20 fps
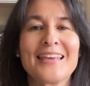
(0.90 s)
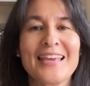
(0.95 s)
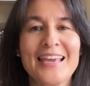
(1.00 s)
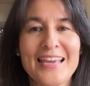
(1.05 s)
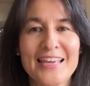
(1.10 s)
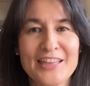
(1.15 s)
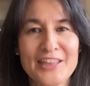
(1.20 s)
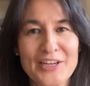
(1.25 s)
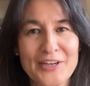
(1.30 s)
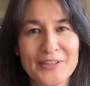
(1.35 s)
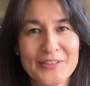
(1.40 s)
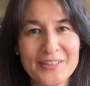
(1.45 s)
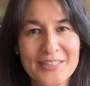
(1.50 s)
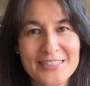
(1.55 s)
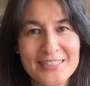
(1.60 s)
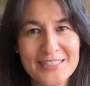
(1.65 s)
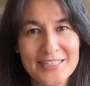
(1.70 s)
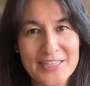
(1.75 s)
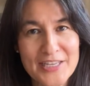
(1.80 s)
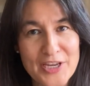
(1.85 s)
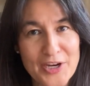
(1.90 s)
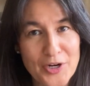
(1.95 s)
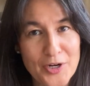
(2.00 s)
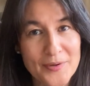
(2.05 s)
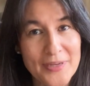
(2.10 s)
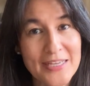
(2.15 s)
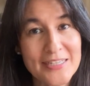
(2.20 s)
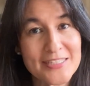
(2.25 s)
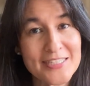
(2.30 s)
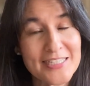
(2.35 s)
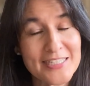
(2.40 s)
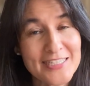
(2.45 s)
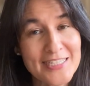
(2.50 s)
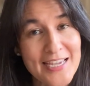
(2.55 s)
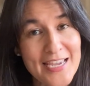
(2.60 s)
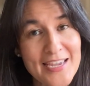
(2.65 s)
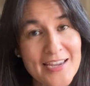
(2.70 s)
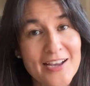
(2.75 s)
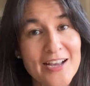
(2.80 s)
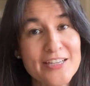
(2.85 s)
Hey there, Leslie here, and
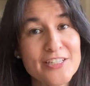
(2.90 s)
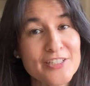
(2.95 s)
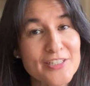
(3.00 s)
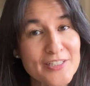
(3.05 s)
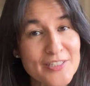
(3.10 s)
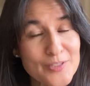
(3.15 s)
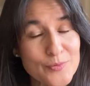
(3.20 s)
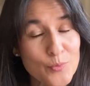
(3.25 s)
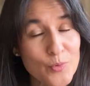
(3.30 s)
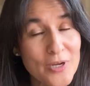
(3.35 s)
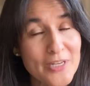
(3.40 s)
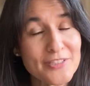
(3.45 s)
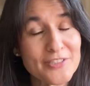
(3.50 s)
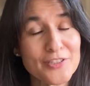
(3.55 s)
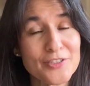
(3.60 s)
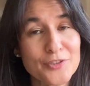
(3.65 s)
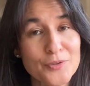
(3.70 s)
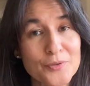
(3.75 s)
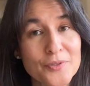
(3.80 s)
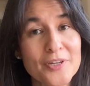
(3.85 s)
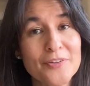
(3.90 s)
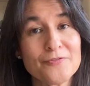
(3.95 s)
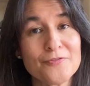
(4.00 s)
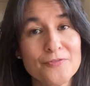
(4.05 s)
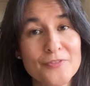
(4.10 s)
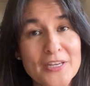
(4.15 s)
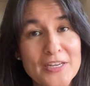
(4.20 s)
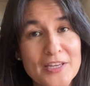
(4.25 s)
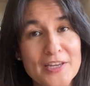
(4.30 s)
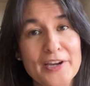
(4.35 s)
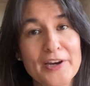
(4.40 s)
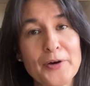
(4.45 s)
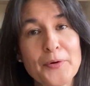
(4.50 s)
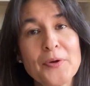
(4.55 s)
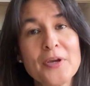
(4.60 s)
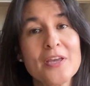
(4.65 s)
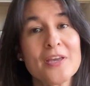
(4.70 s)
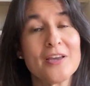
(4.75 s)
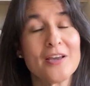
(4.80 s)
today I just want to do a video,